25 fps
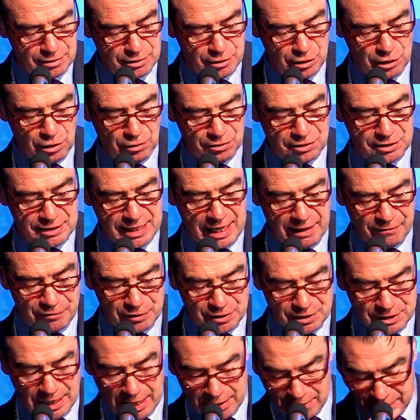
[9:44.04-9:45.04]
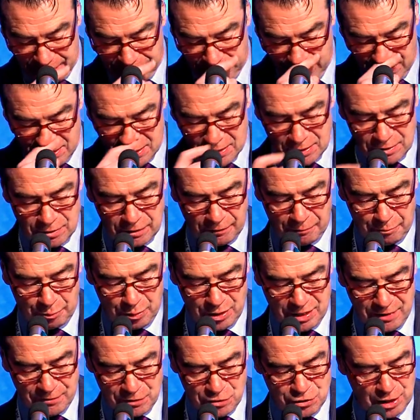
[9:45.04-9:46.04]
to the unselfish sacrifices of
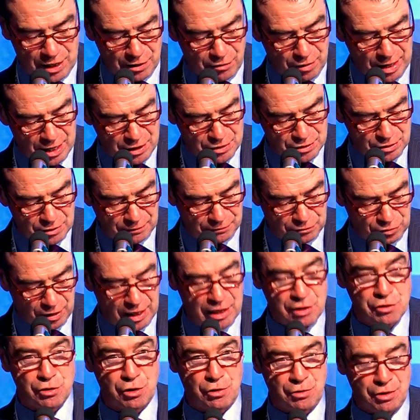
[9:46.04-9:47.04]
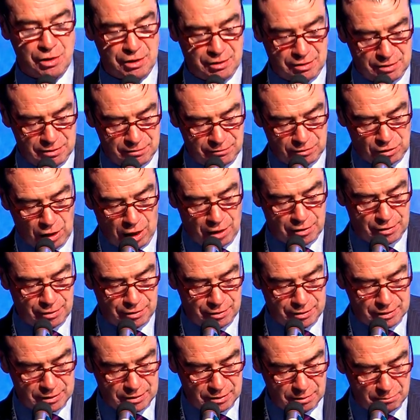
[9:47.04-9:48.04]
previous generations of trade unionists,
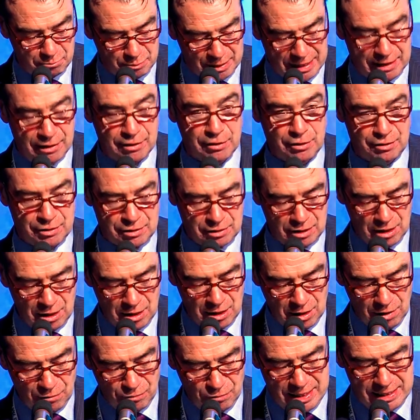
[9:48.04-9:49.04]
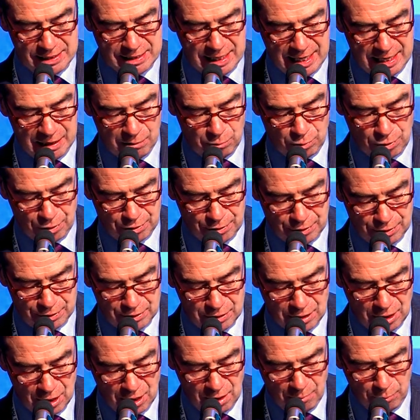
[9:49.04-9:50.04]
dockers, builders, retail workers,
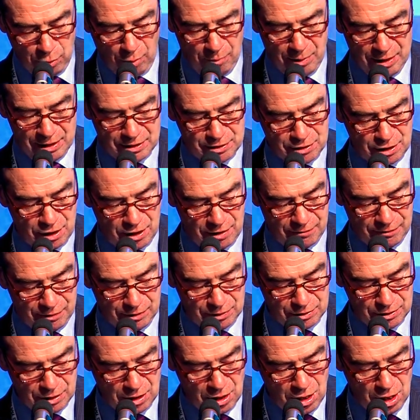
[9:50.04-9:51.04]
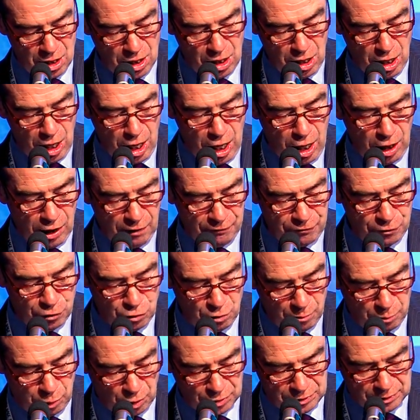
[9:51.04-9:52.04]
public servants, all of whom
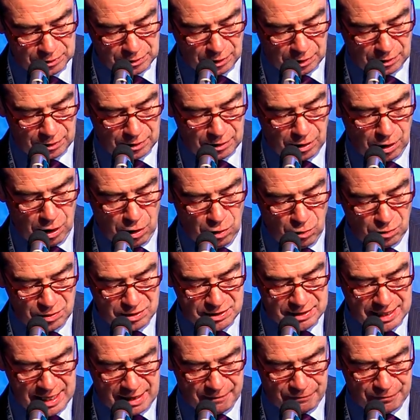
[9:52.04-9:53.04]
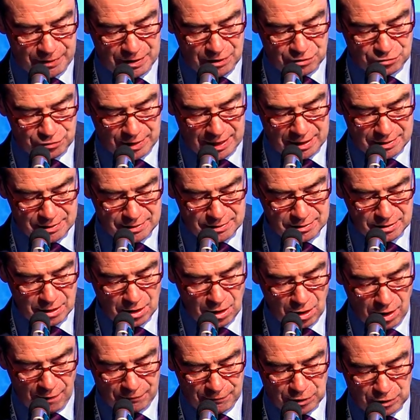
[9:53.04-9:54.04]
put their own self-interest
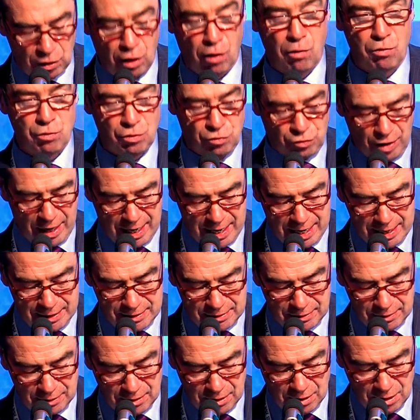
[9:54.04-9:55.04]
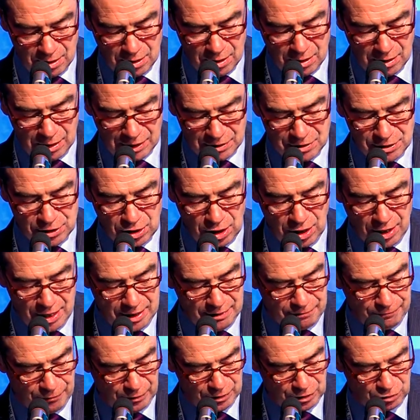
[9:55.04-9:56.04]
of their own grade aside
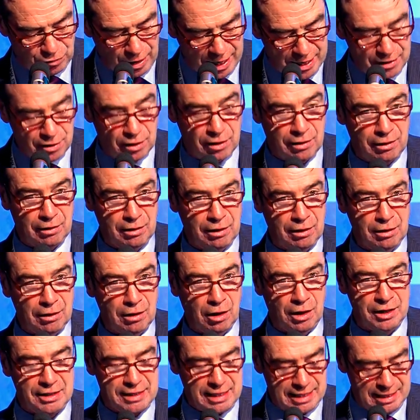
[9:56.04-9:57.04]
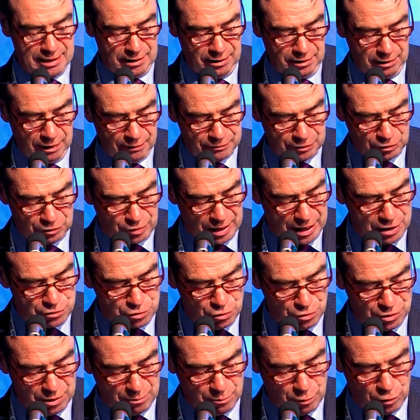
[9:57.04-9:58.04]
for the greater ideal of the trade
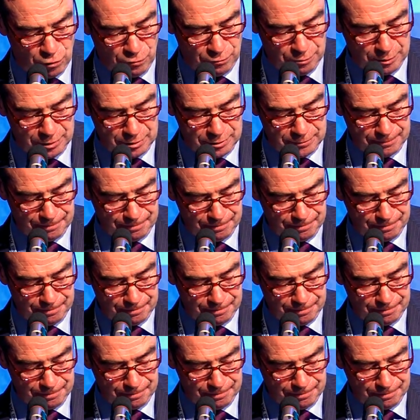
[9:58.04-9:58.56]
union movement.